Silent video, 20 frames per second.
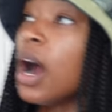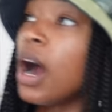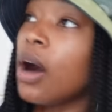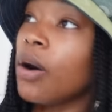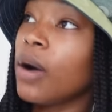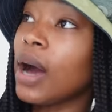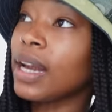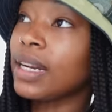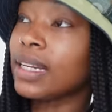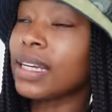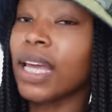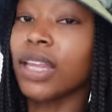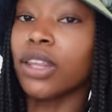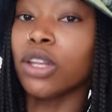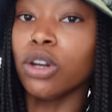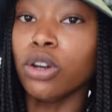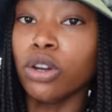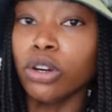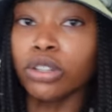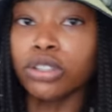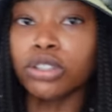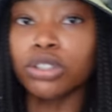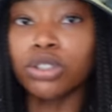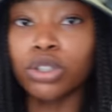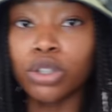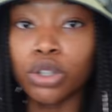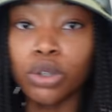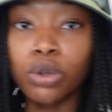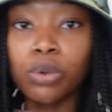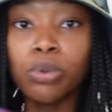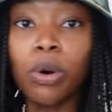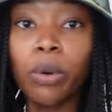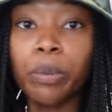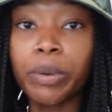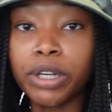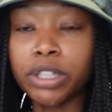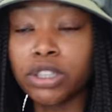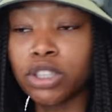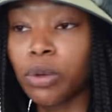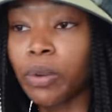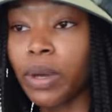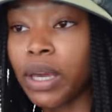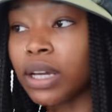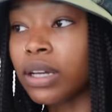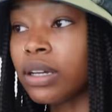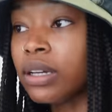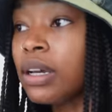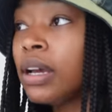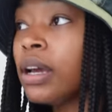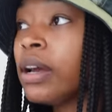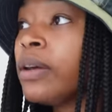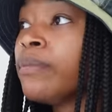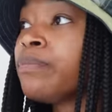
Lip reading: I'll allocate the looks to what we are doing.